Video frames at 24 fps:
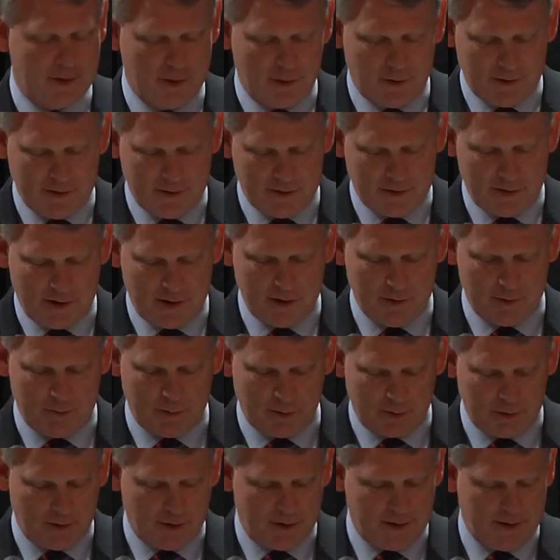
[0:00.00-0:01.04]
CEO Leonardo
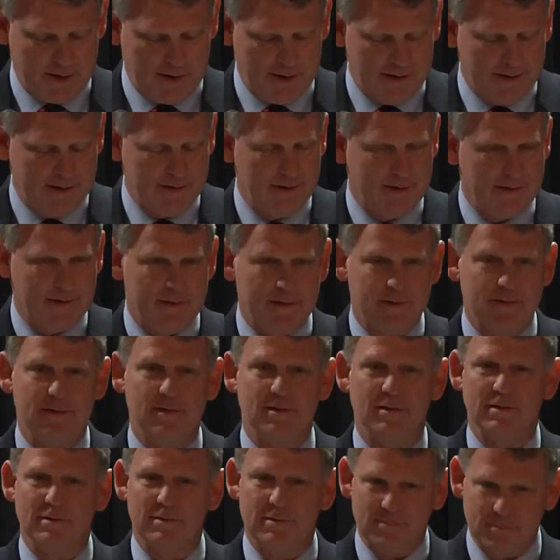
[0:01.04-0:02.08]
Ricciardi,
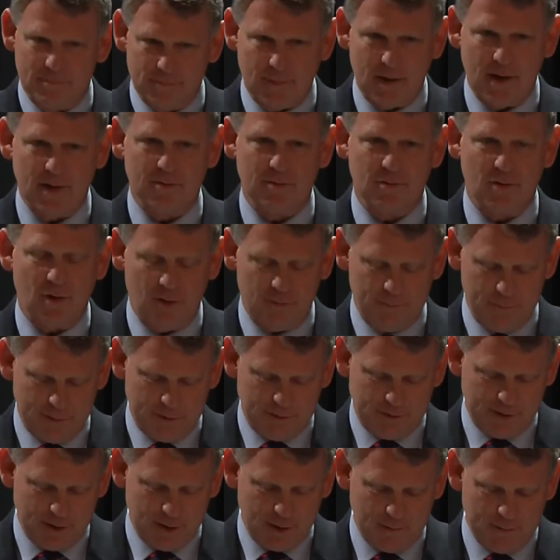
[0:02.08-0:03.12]
to Miles Kaufman, the
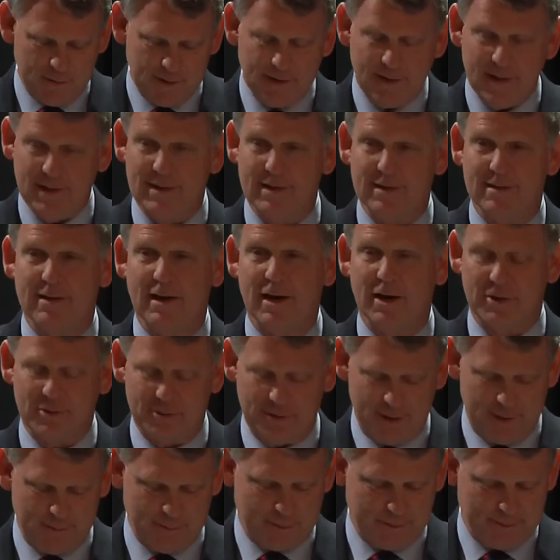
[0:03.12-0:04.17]
Chairman, and the entire
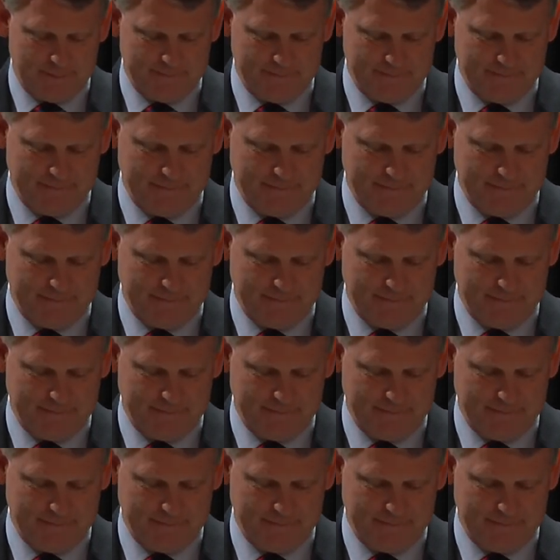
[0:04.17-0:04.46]
Chamber.